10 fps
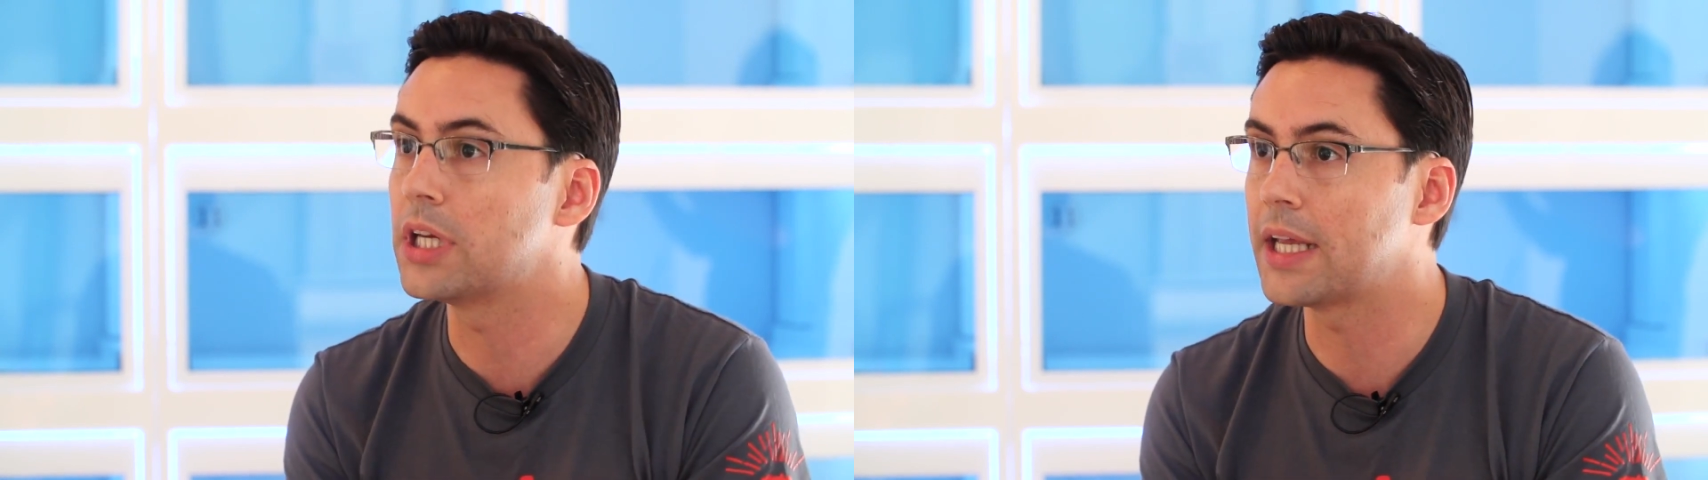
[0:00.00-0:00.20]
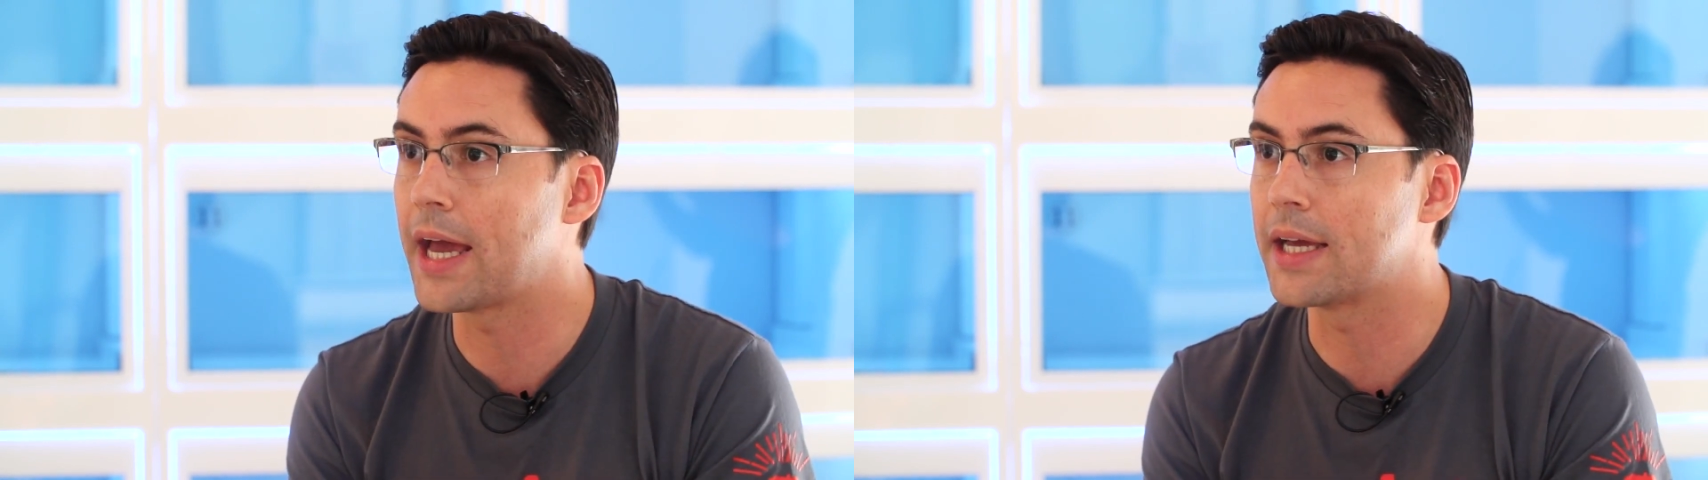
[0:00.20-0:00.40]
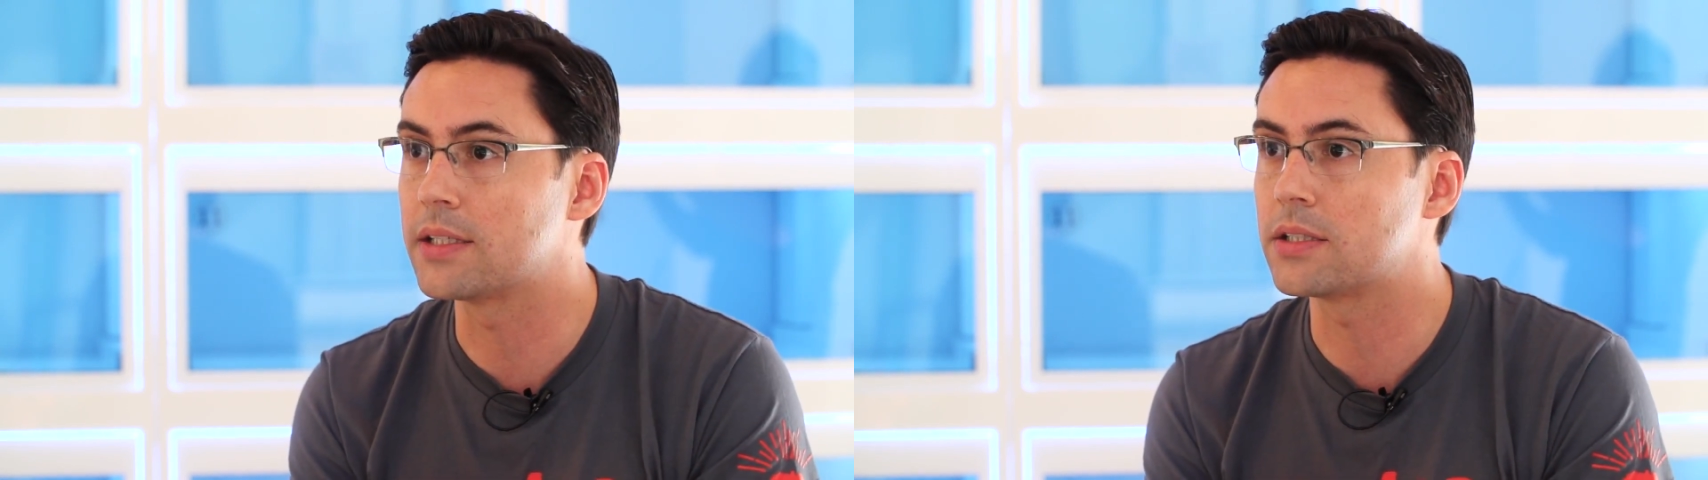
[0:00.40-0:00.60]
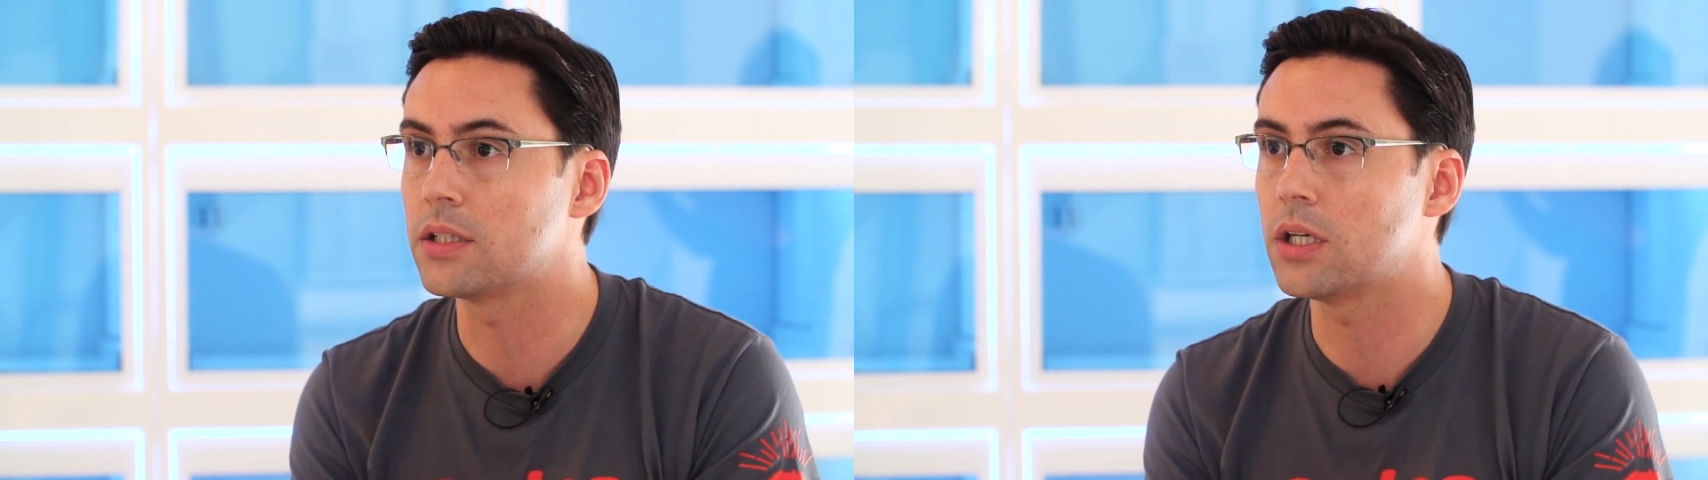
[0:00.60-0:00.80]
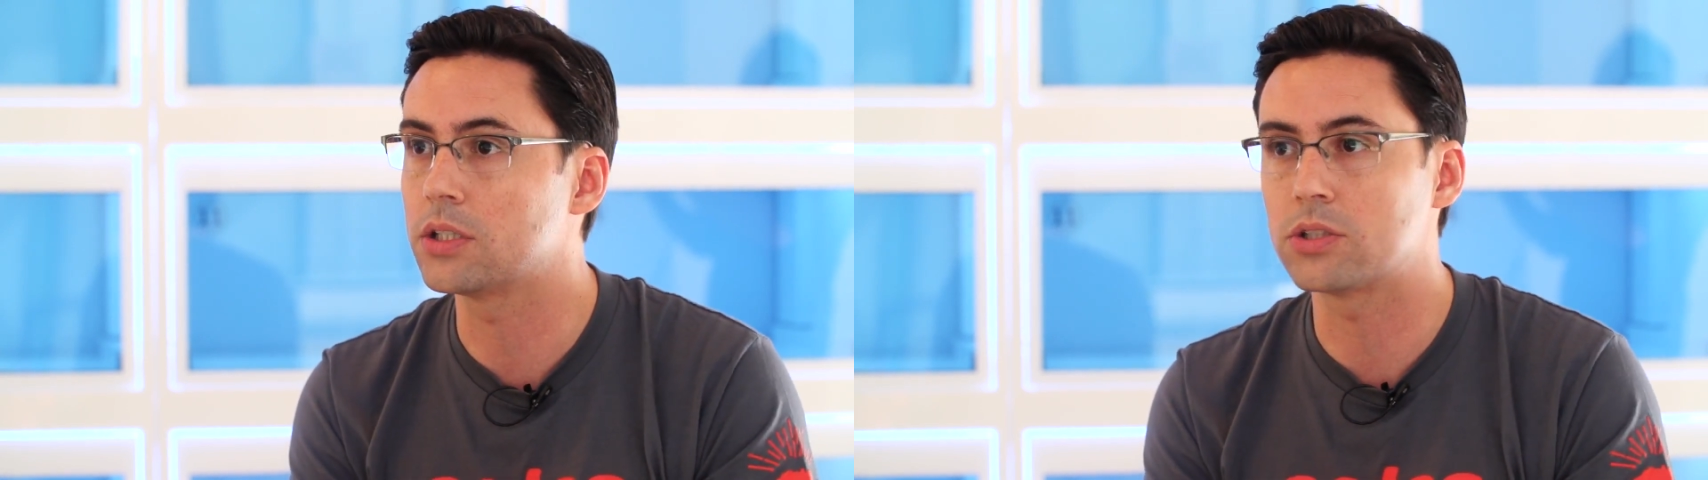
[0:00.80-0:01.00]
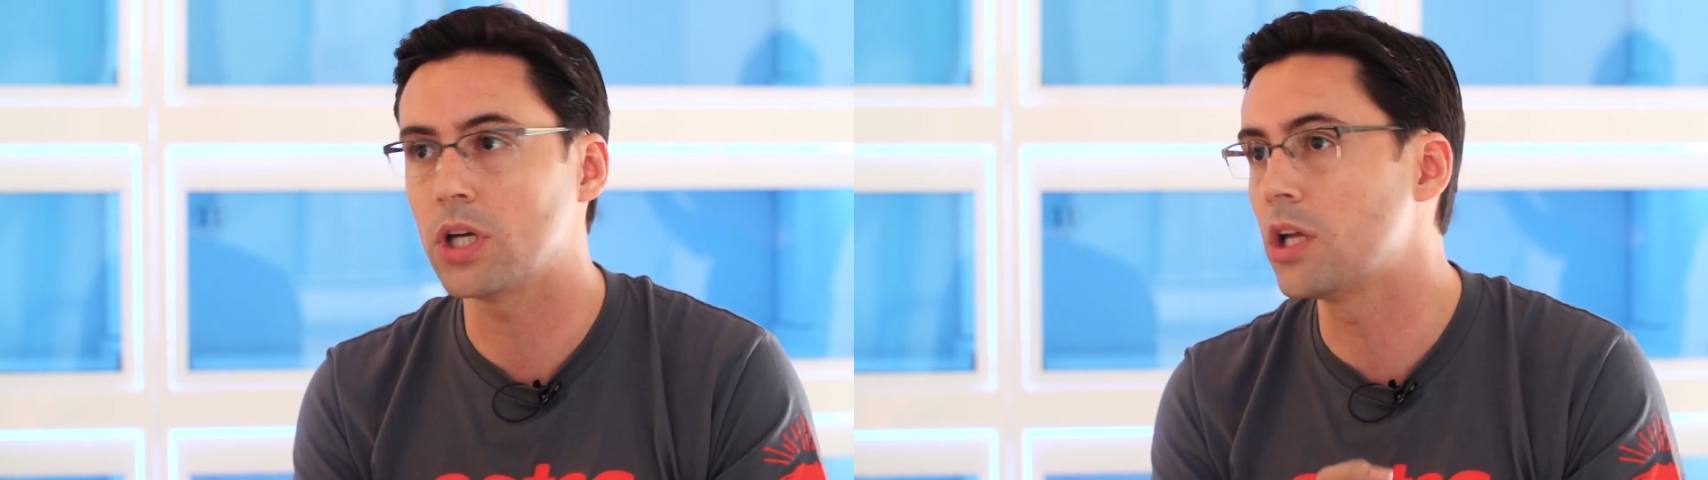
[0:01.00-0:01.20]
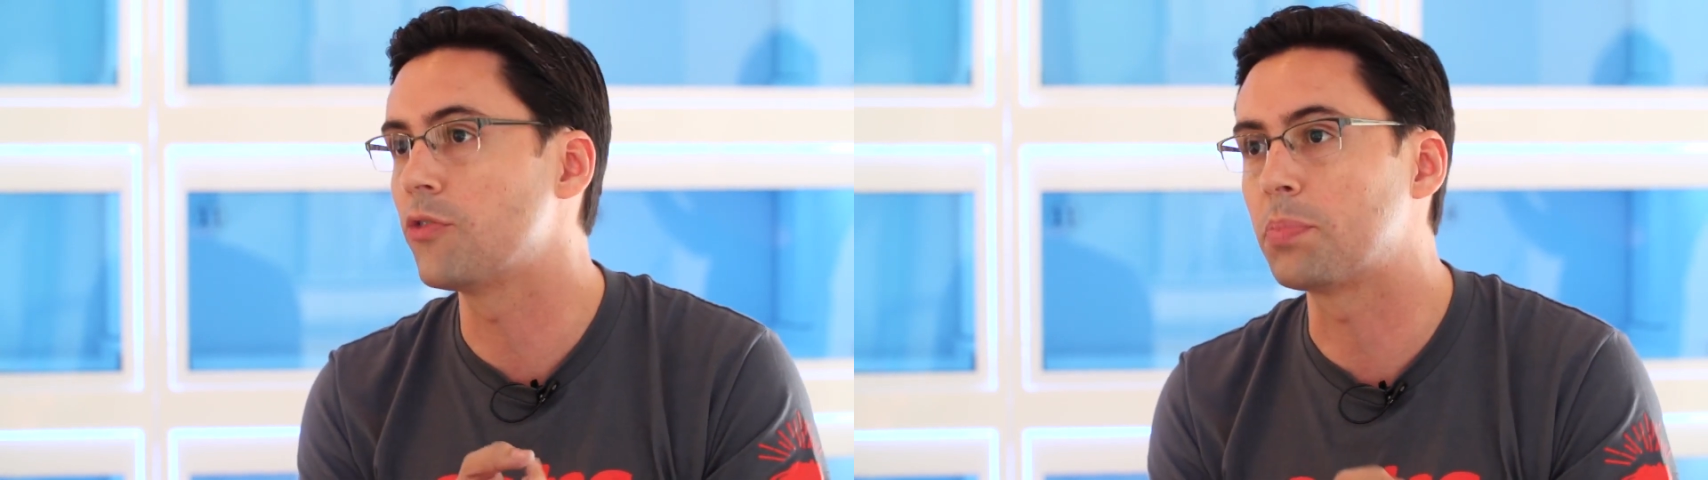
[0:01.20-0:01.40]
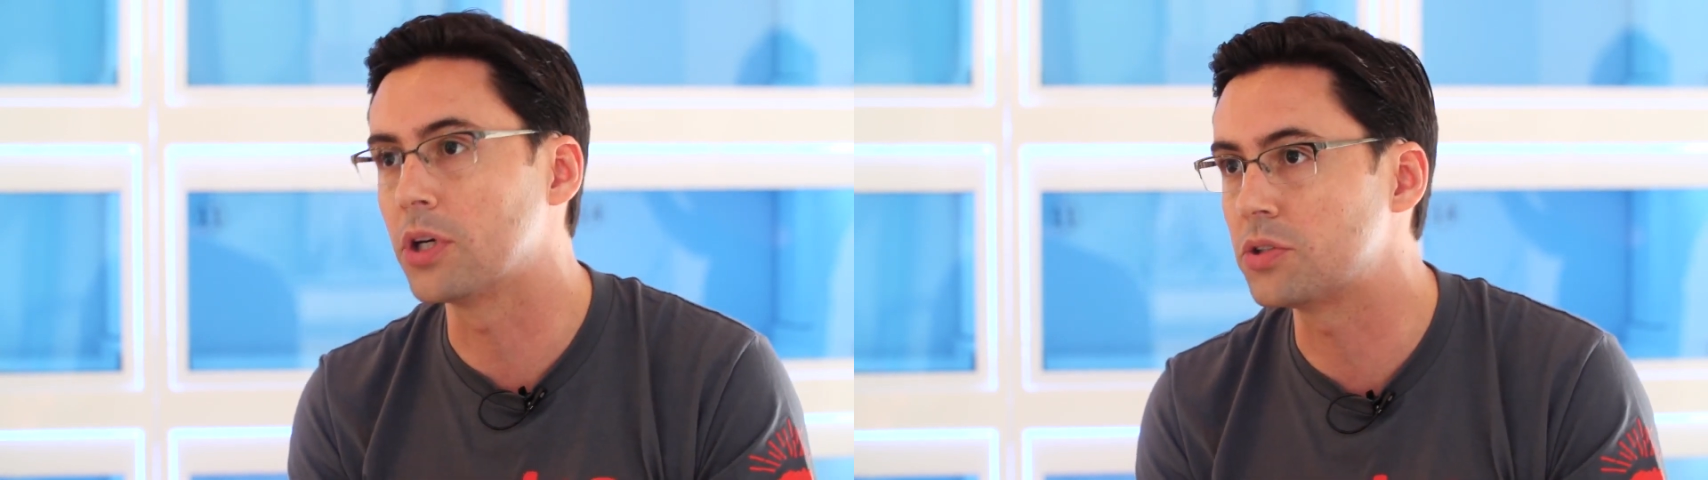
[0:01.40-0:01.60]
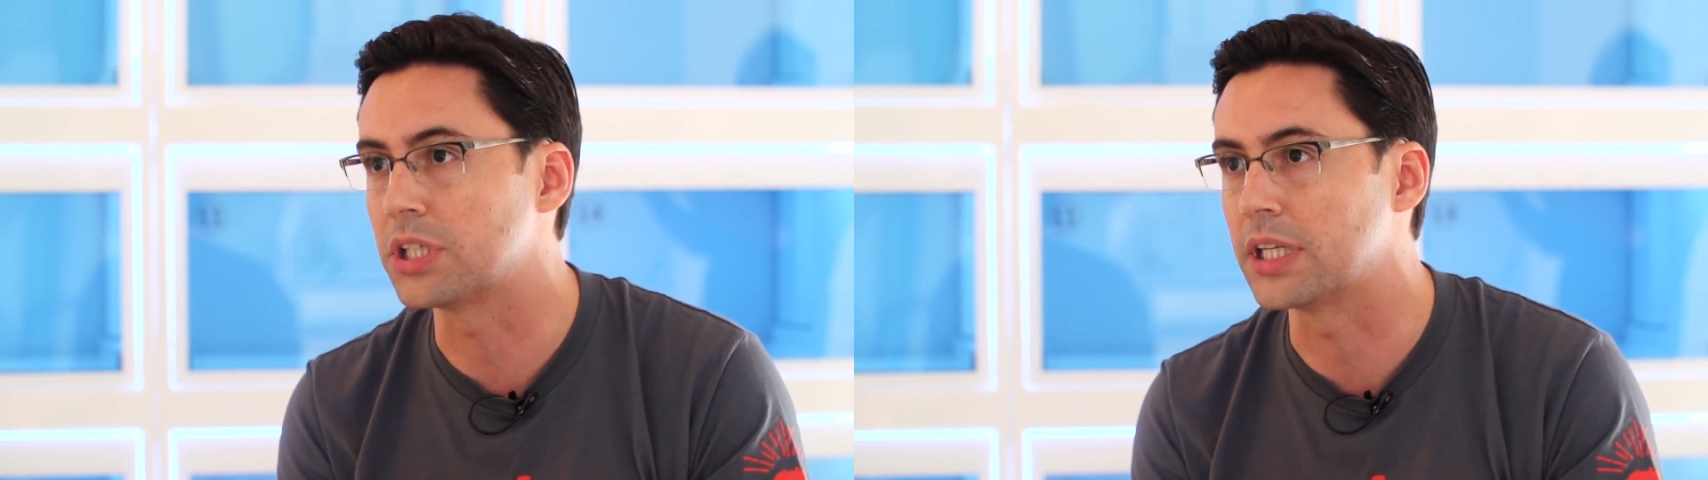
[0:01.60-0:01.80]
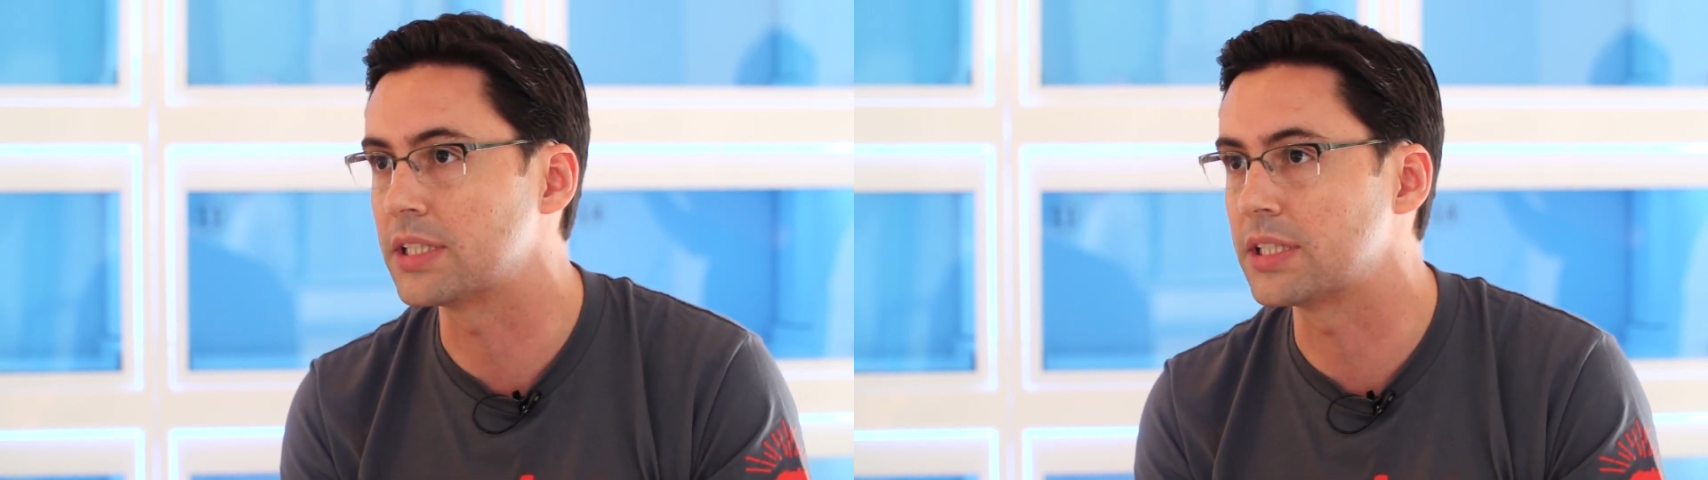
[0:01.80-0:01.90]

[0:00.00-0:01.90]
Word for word: it has a ton of protein.